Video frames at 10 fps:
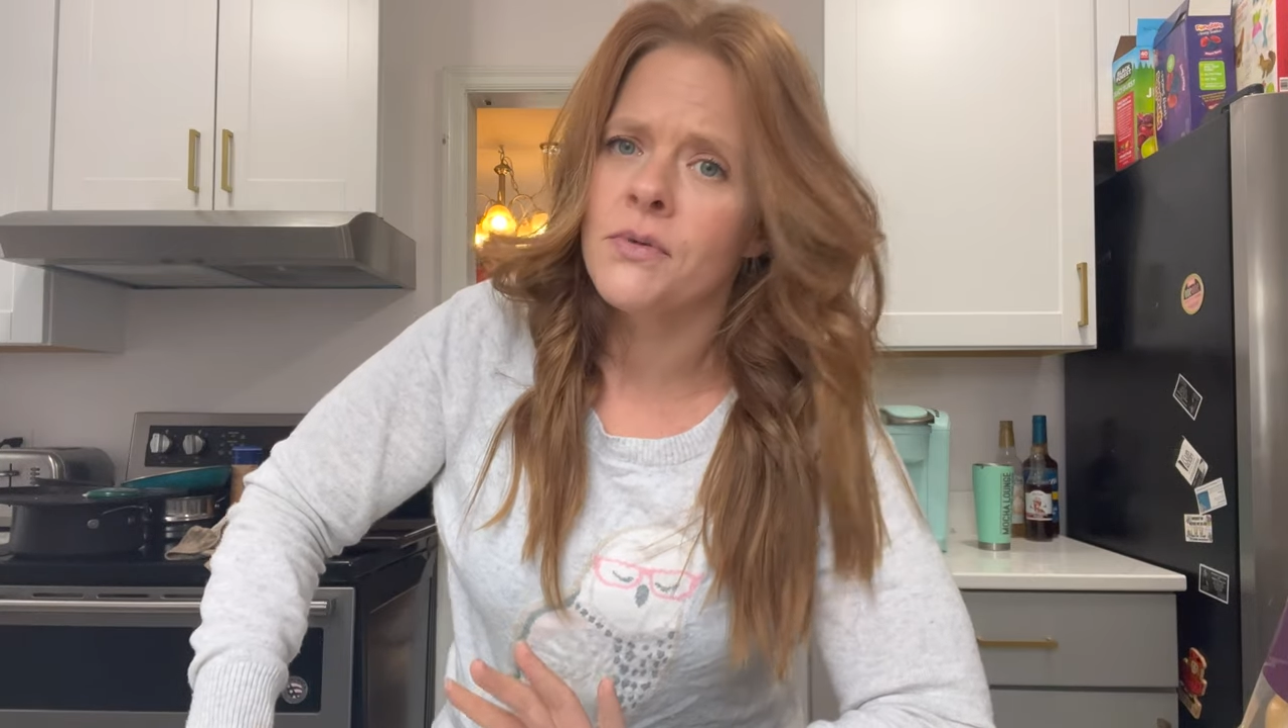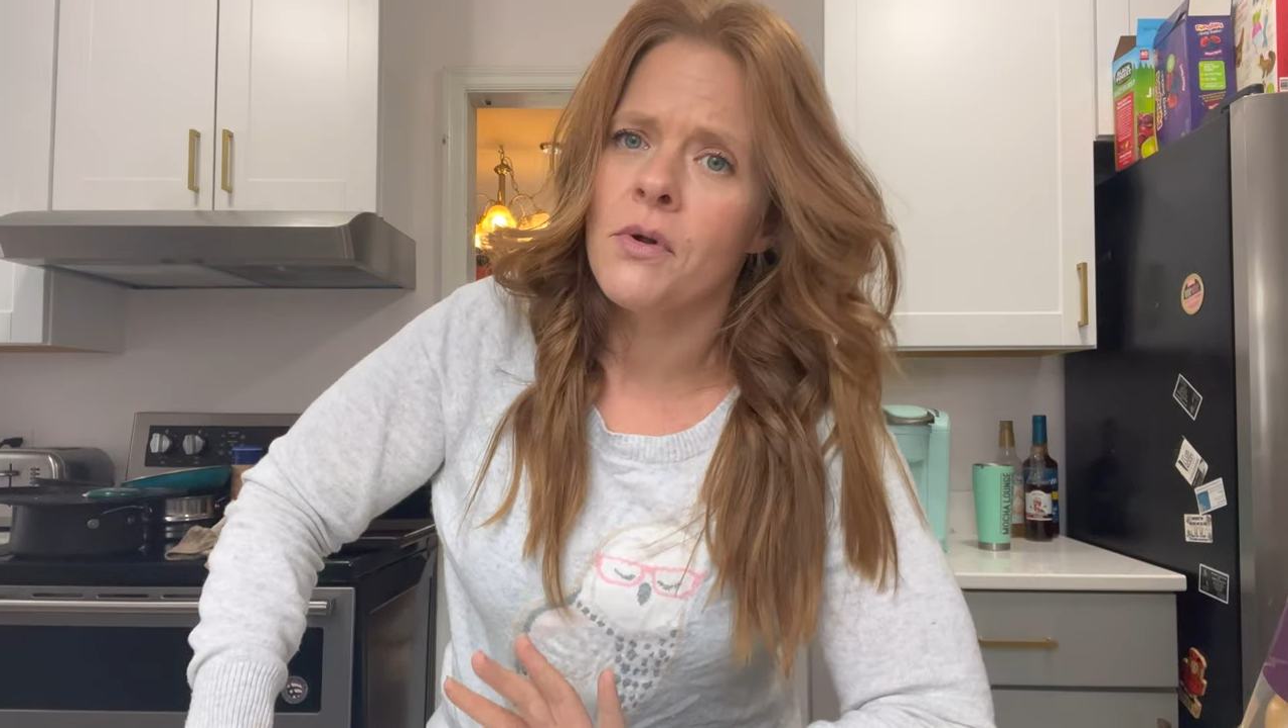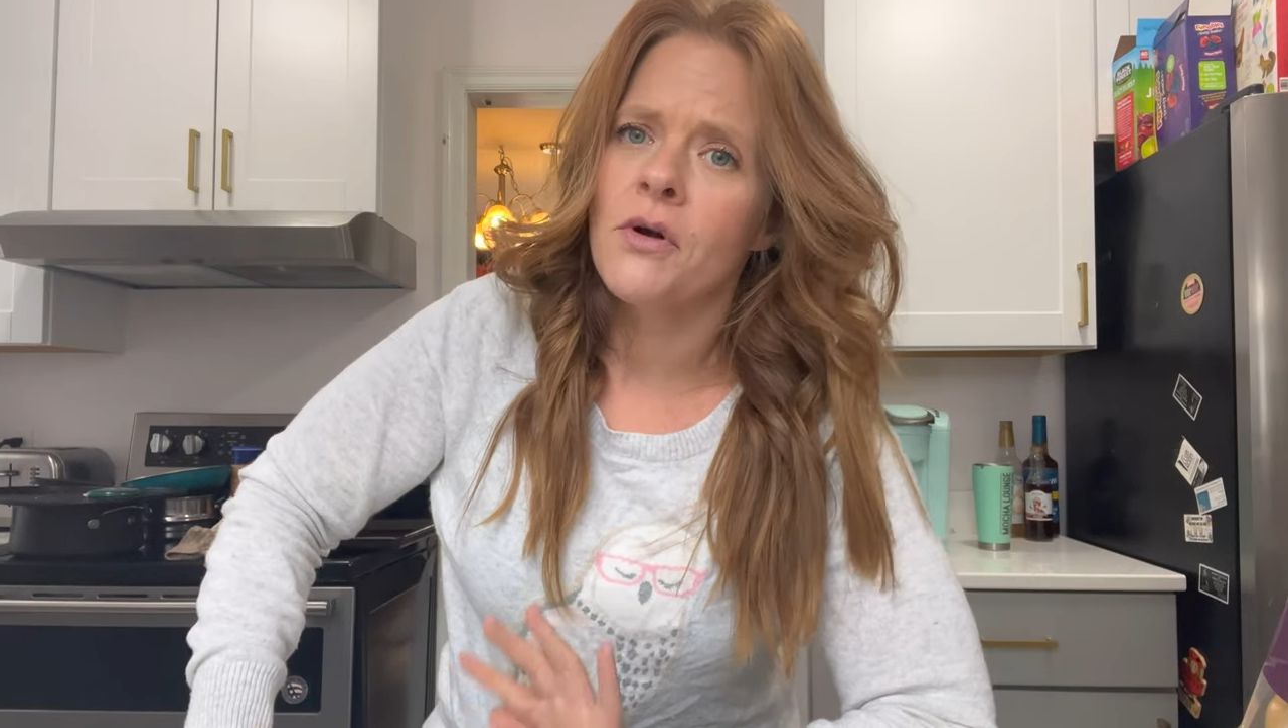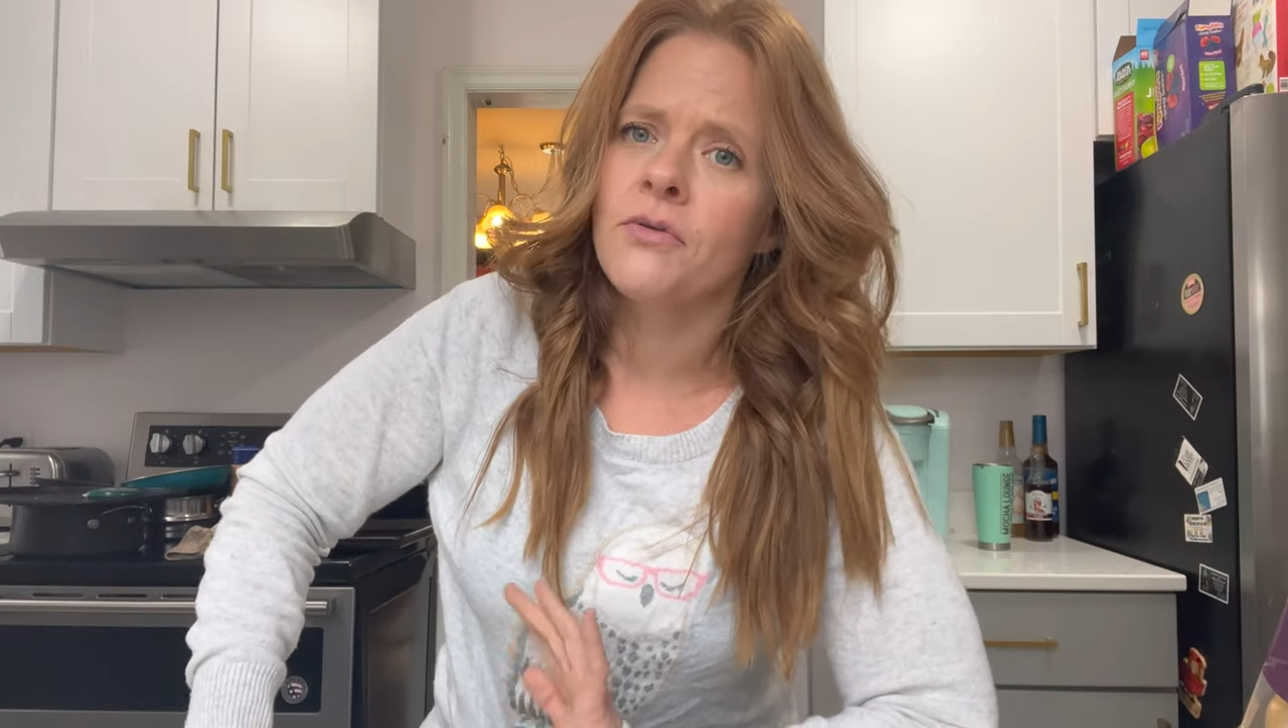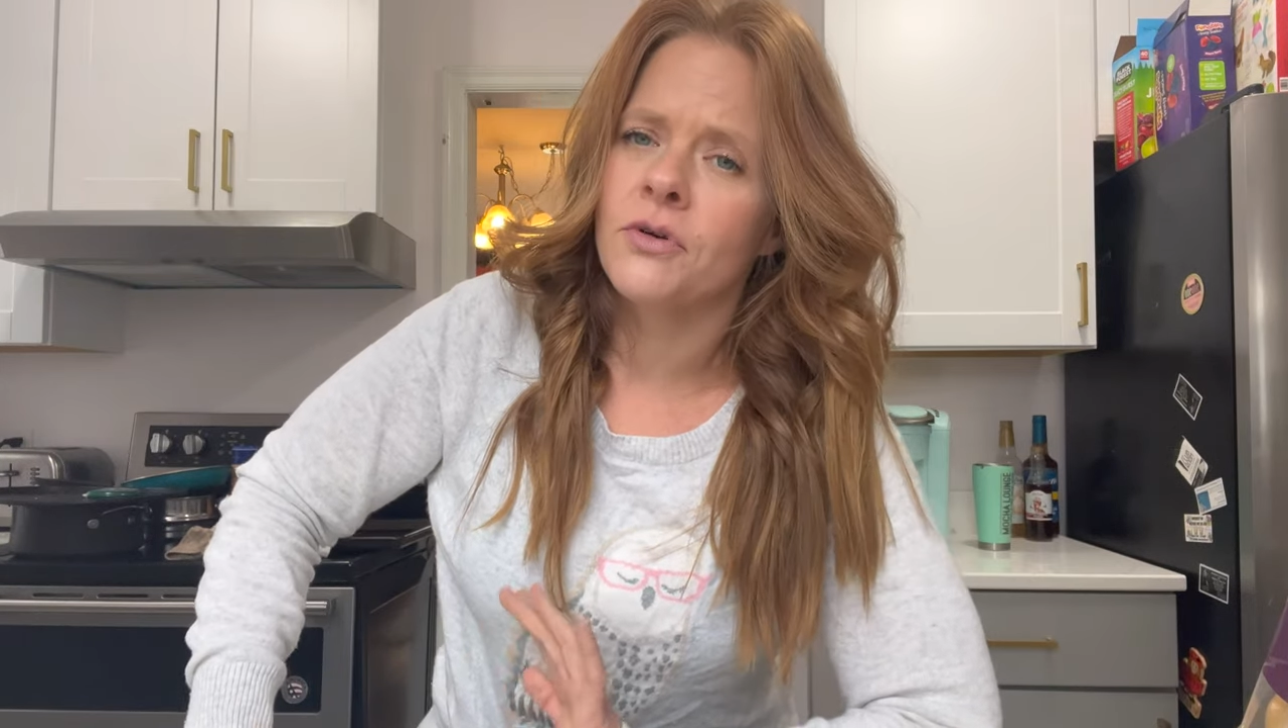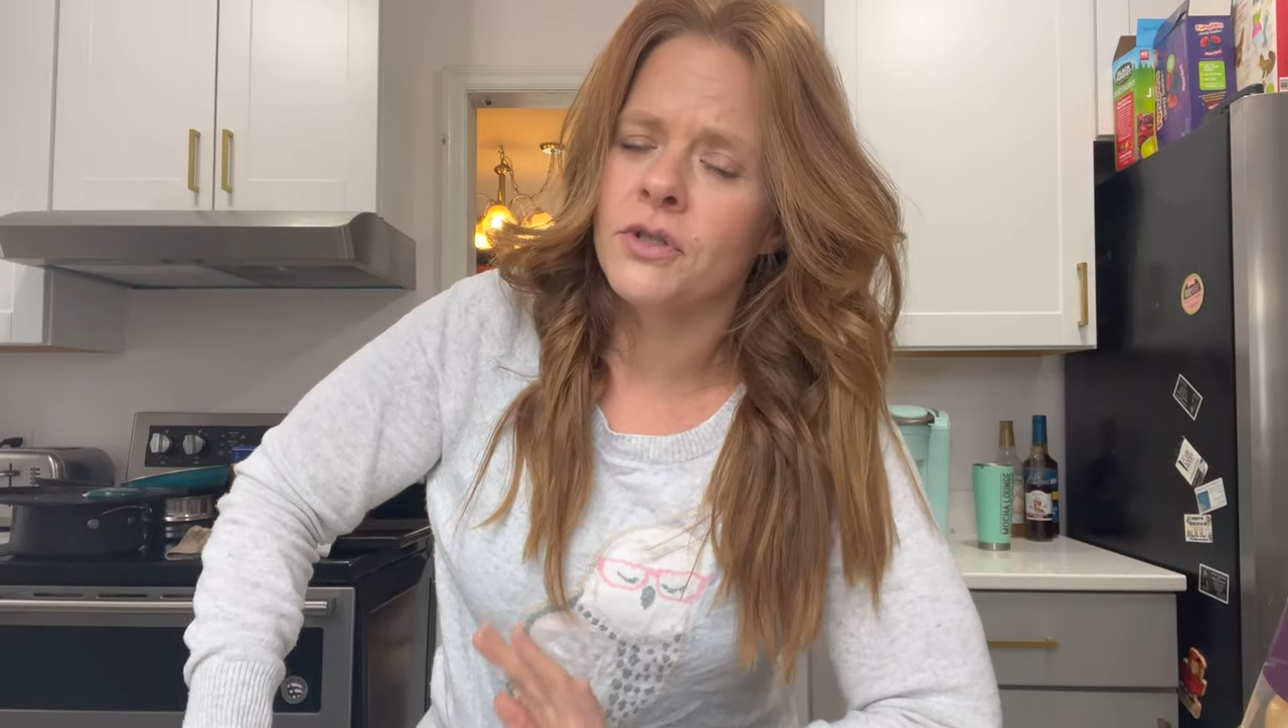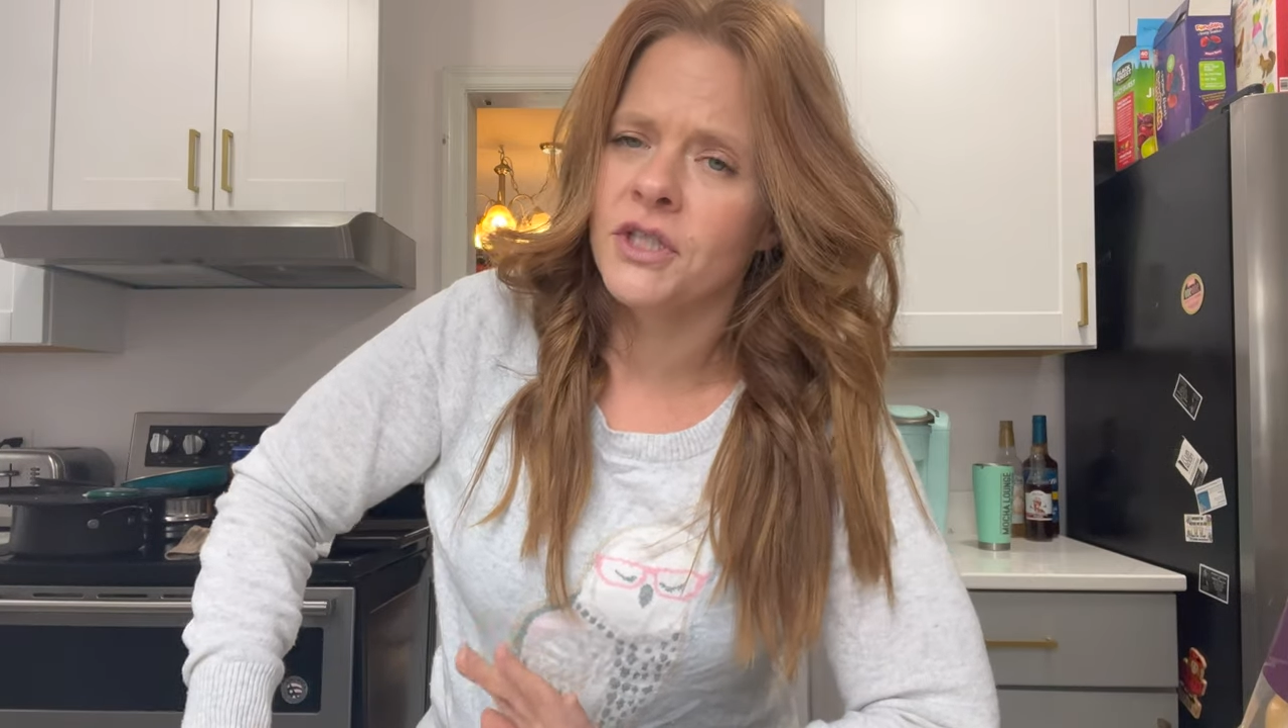throw grilled